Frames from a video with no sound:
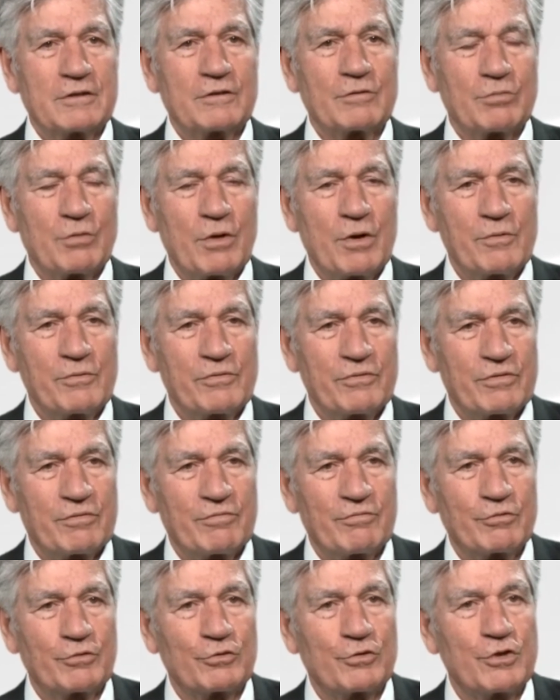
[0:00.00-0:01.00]
growth
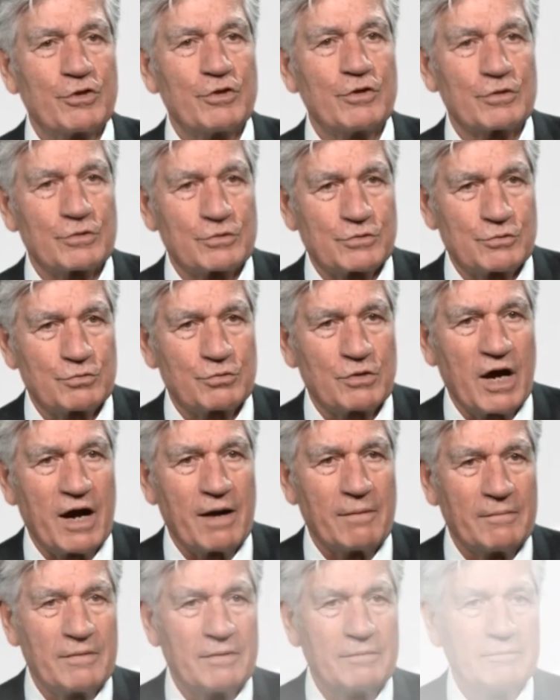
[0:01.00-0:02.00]
for the years to
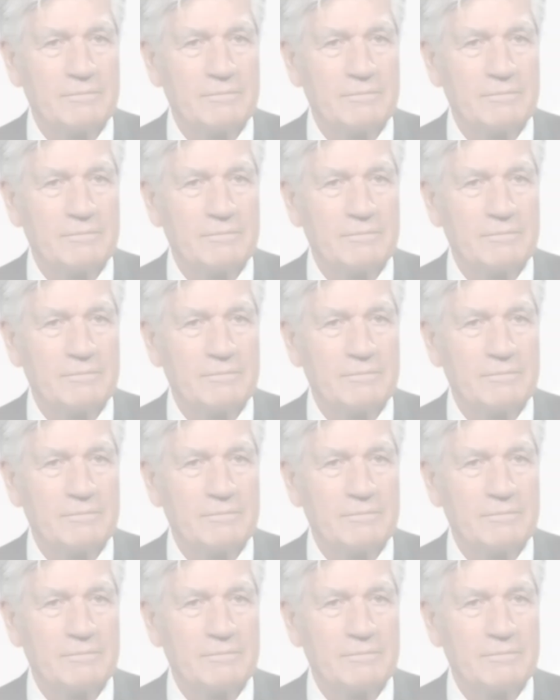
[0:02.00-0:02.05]
come.